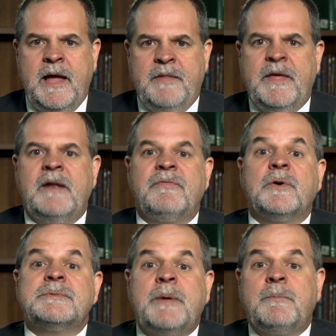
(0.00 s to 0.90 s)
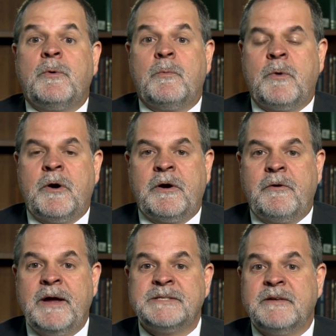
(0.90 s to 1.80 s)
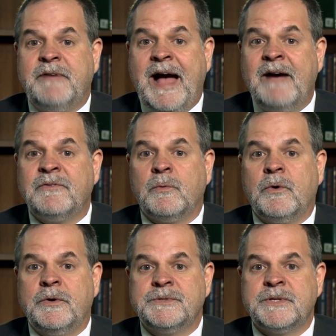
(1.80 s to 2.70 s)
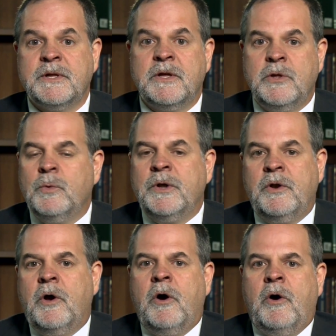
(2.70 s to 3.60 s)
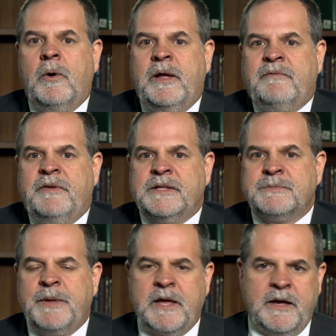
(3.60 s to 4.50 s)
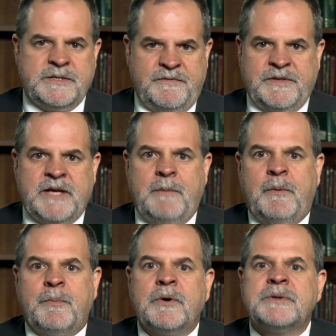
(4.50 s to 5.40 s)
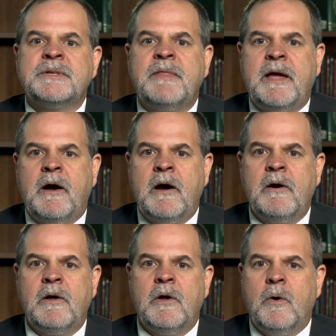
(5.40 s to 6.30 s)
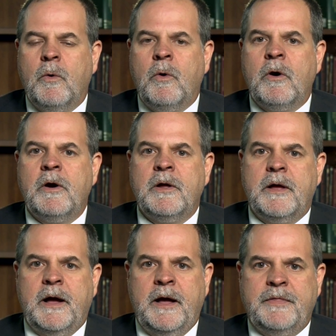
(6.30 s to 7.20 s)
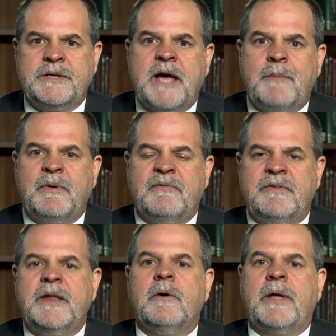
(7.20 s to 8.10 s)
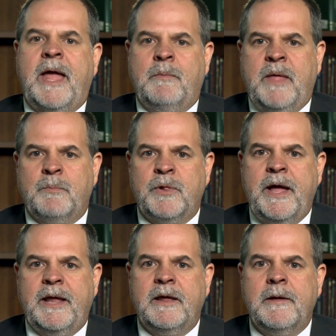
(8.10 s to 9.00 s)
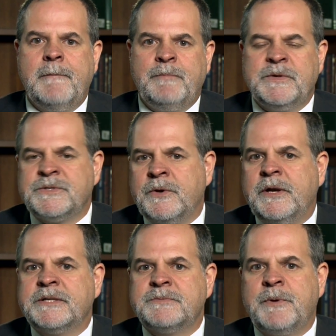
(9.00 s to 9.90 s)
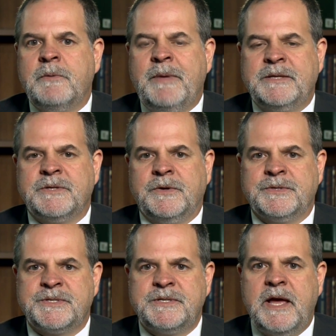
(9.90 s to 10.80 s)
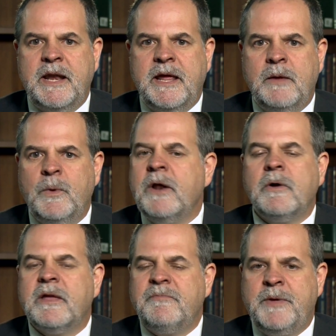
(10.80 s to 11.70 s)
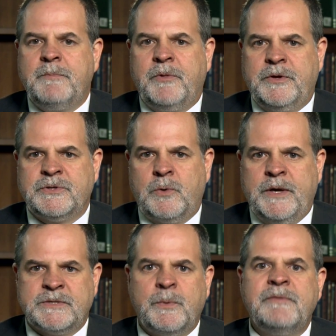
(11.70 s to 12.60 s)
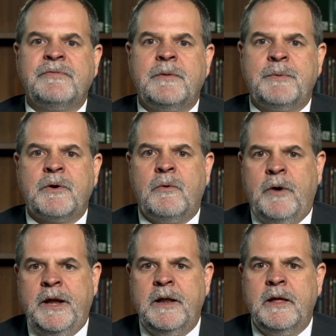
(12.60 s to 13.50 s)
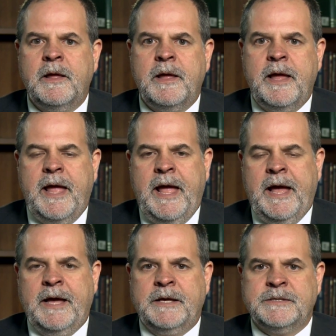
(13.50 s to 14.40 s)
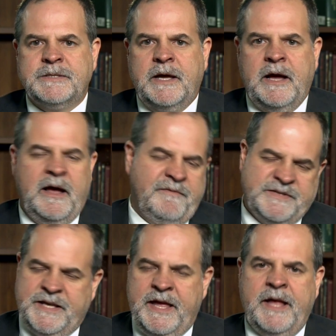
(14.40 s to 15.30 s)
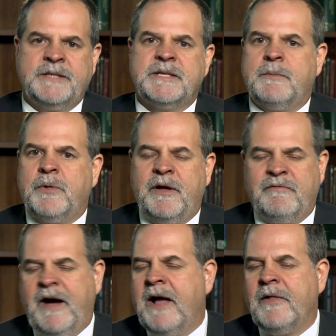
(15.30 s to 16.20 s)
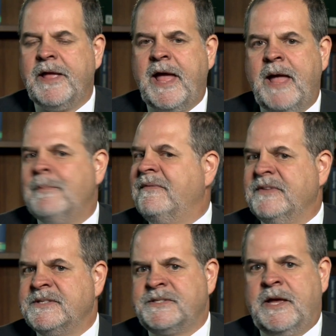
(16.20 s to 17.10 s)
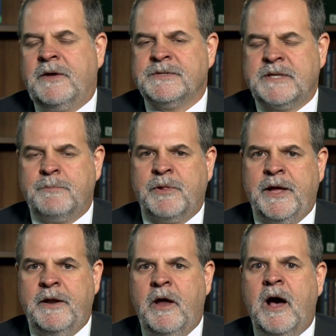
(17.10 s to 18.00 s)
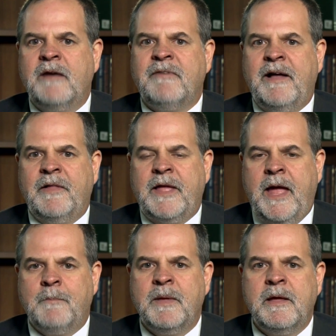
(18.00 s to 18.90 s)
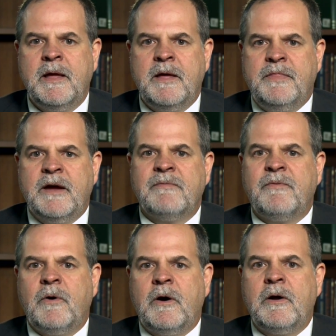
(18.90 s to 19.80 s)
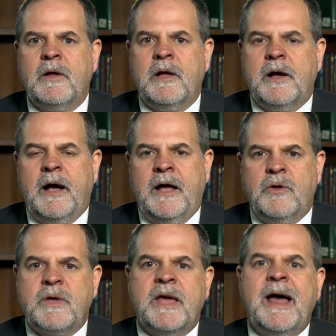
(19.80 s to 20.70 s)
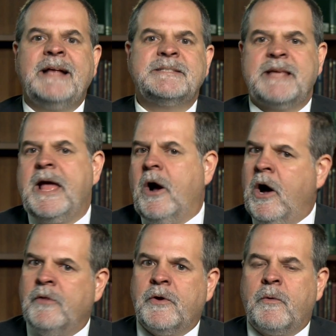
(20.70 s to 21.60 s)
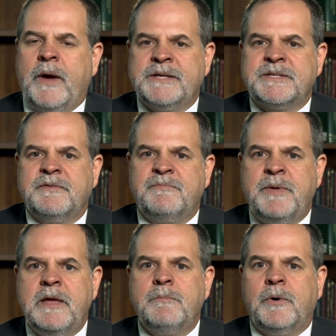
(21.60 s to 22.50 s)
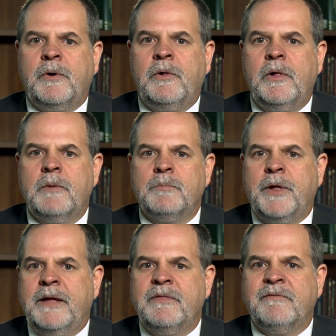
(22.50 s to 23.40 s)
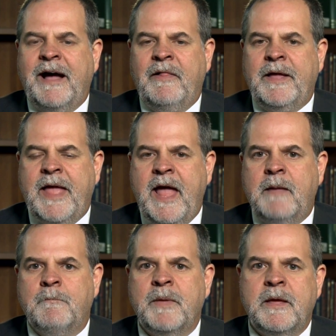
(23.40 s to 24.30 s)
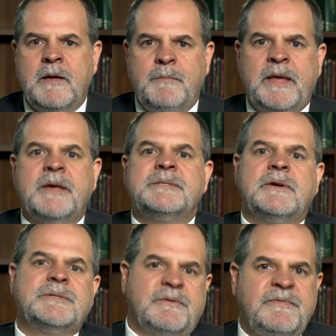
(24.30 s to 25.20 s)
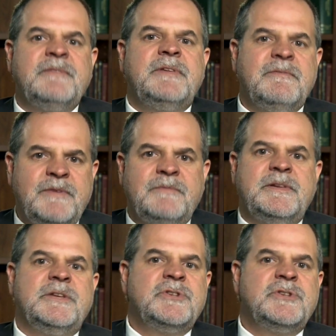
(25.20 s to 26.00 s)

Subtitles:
And then if those people were more aggressive afterwards, you wouldn't know if it's because of the type of person they are or the type of video game they played. So in an experimental study, we don't give people a choice. We flip a coin, and if it's heads, they play a violent game. If it's tails, they play a non-violent game. Therefore, you cannot say all the aggressive people played the violent game, because there's a 50-50